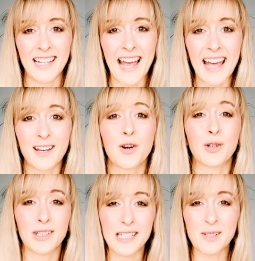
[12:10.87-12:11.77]
that
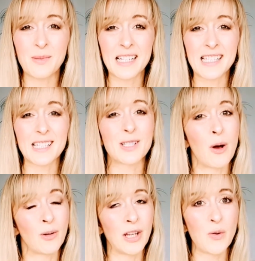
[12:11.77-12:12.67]
Christmas is
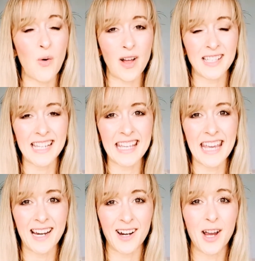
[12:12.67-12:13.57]
only once a
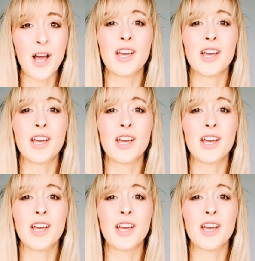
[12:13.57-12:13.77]
year.